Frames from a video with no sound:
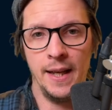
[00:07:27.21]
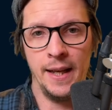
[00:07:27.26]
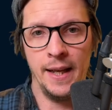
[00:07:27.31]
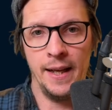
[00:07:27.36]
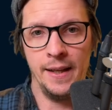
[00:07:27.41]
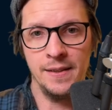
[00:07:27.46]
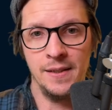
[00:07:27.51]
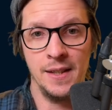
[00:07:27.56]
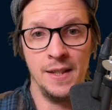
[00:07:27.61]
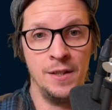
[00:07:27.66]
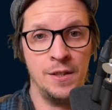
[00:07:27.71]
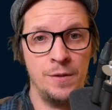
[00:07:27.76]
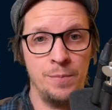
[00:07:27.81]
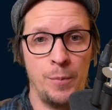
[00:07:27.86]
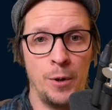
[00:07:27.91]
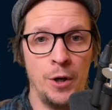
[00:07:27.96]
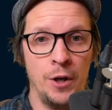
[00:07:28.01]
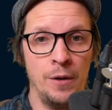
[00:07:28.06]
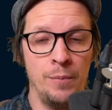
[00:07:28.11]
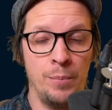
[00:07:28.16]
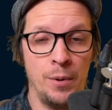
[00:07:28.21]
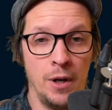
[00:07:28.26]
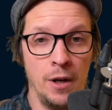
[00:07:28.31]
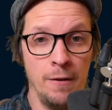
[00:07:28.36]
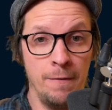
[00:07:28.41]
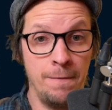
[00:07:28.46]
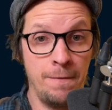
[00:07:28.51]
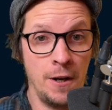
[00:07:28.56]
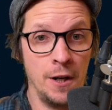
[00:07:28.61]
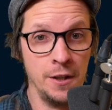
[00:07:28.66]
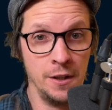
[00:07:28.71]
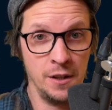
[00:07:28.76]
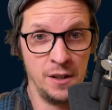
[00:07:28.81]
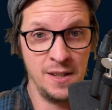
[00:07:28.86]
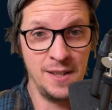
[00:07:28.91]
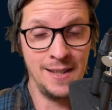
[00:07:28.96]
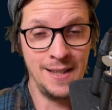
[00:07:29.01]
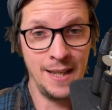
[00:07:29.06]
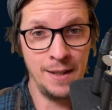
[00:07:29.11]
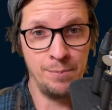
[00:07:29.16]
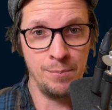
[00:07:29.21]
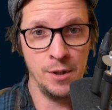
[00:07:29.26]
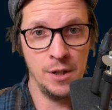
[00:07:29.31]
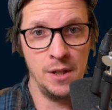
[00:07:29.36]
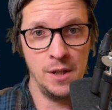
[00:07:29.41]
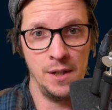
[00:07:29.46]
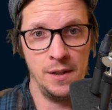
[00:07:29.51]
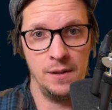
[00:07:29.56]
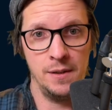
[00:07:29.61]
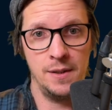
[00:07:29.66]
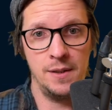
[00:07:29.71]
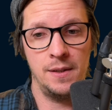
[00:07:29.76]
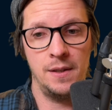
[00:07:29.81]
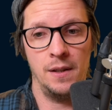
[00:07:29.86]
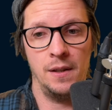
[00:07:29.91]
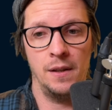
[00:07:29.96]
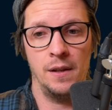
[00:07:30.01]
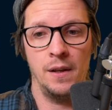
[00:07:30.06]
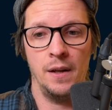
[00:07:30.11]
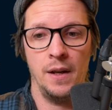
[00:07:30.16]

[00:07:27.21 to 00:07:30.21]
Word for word: is inspired by finite state machines.